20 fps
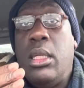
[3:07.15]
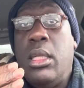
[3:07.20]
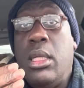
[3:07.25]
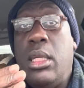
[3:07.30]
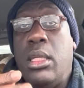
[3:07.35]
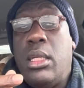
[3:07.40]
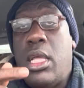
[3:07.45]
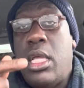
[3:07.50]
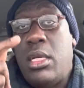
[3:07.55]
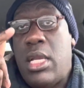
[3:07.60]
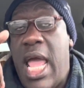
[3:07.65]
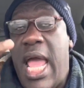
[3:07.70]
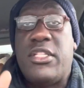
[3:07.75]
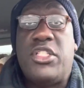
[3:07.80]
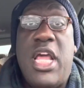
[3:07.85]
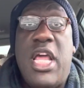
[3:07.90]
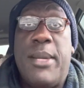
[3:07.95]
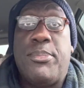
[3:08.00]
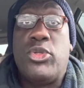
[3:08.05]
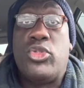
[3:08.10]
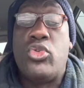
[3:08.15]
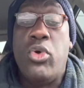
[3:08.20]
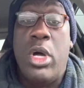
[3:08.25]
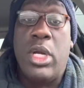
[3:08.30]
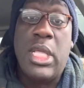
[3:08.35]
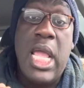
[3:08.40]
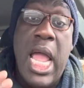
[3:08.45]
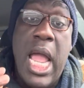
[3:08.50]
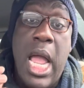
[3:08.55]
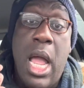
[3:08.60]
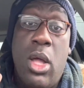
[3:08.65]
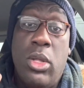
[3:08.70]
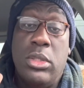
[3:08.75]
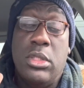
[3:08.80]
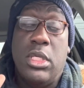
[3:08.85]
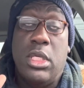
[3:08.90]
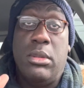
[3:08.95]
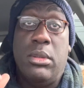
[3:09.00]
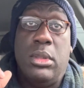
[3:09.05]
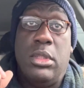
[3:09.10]
in Acts chapter 20, how
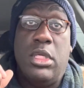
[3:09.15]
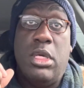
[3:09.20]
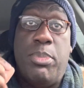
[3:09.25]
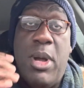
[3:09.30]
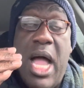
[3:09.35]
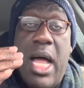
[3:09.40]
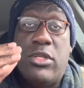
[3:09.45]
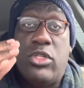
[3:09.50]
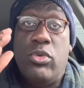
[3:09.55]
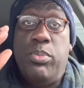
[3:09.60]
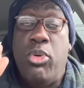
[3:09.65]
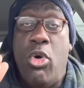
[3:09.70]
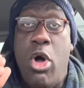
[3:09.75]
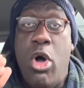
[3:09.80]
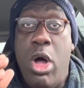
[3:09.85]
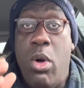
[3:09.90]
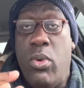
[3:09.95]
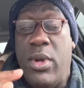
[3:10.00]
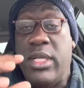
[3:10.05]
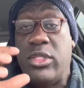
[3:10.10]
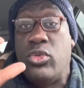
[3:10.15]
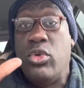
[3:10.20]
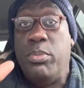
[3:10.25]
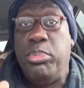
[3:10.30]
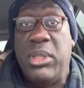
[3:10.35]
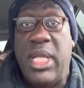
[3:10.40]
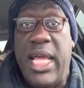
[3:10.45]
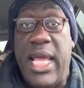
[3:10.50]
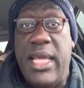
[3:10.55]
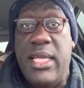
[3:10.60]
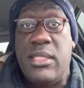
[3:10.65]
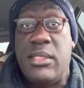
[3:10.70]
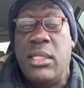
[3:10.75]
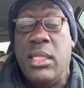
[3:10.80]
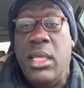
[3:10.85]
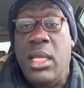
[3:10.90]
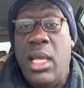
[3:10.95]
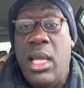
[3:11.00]
the Apostle Paul went to a place,